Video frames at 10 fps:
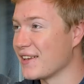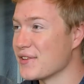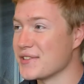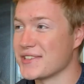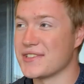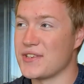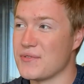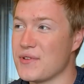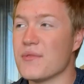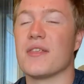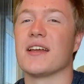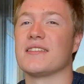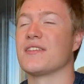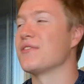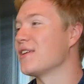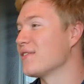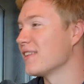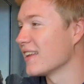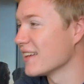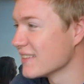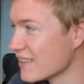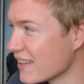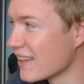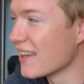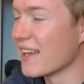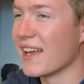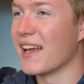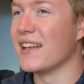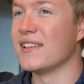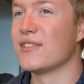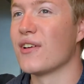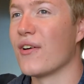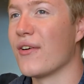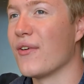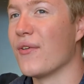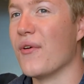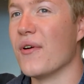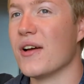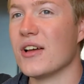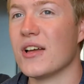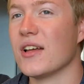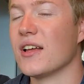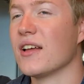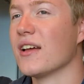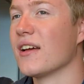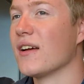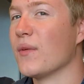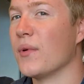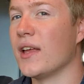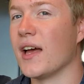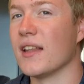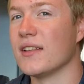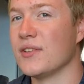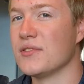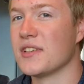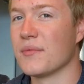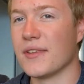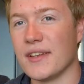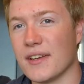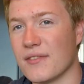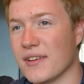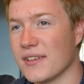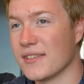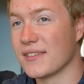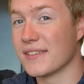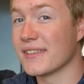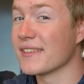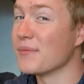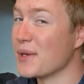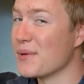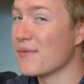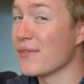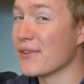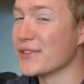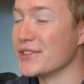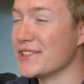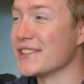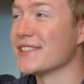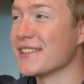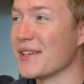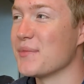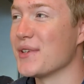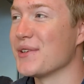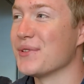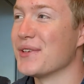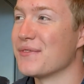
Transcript: do is just do new things and do different things. And so, but yeah, do something different. Maybe even follow Jesus. That'd be a cool thing.